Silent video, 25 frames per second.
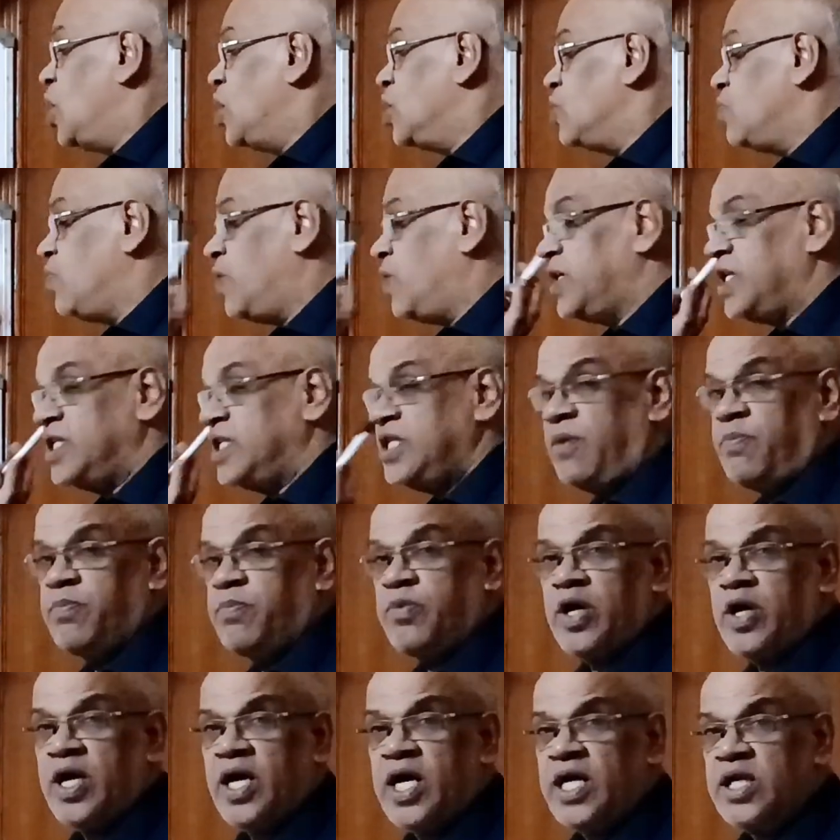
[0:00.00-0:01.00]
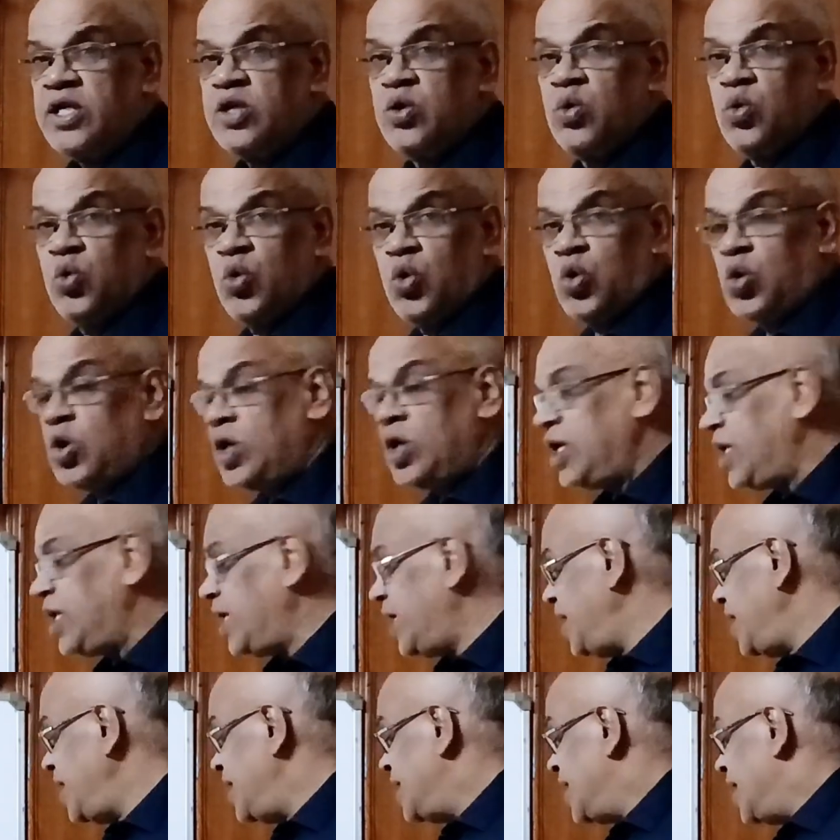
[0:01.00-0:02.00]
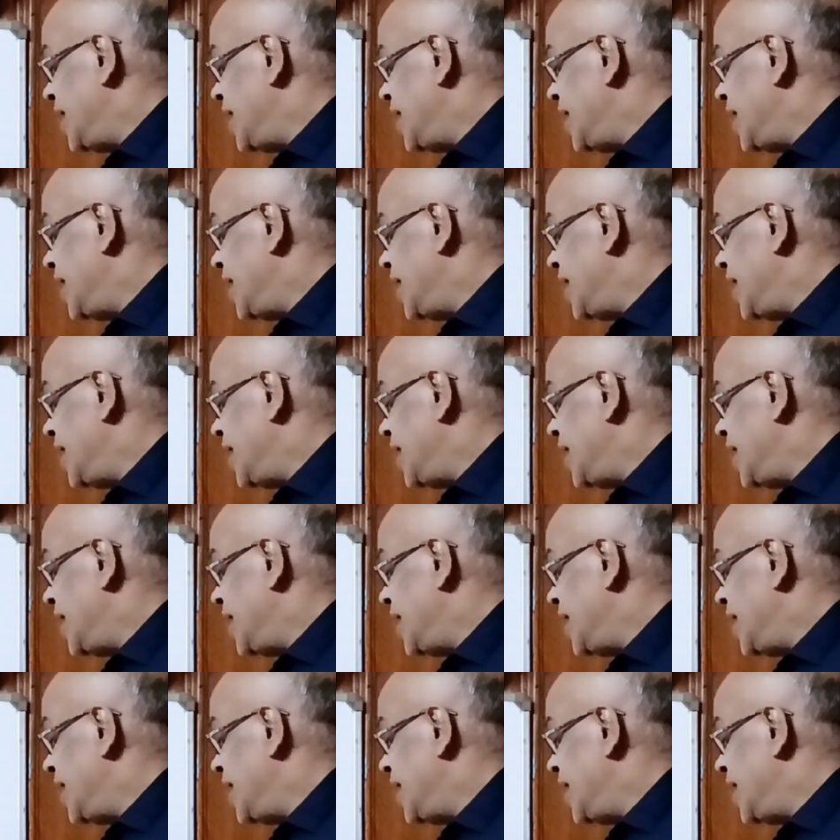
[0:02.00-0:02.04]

what are the product? Only